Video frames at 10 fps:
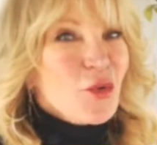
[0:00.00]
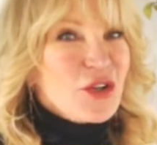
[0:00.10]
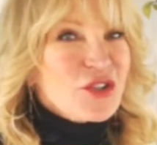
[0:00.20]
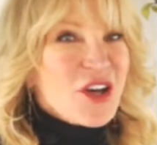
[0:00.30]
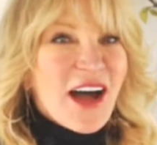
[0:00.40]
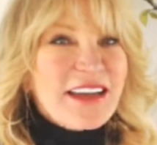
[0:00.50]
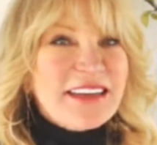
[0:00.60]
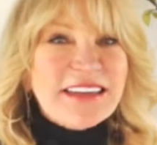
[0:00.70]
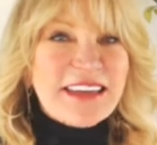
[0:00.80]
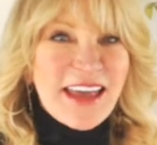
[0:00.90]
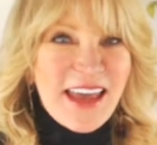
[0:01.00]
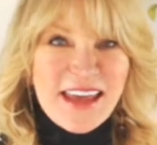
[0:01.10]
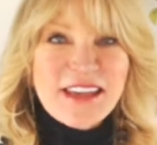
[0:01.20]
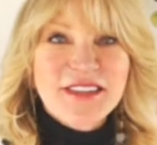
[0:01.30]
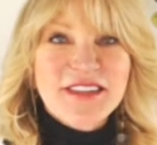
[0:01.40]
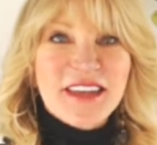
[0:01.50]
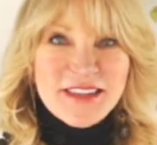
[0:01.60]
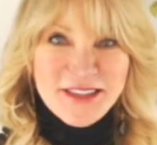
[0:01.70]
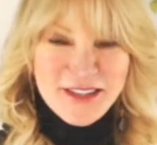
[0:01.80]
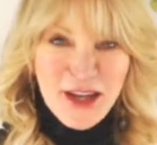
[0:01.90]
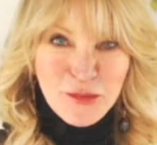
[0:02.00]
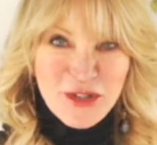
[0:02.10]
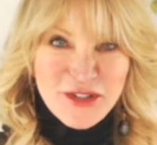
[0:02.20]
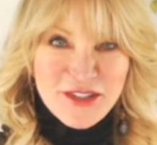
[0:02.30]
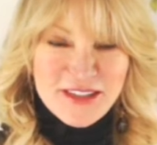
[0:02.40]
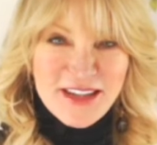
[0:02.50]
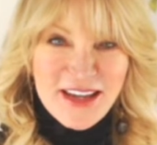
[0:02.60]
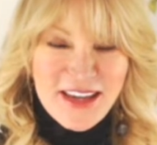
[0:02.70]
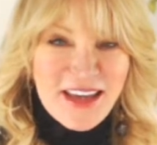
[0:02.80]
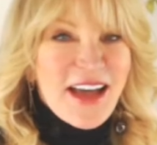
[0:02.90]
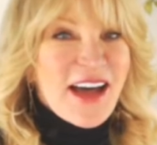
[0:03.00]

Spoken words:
We're talking case statements today.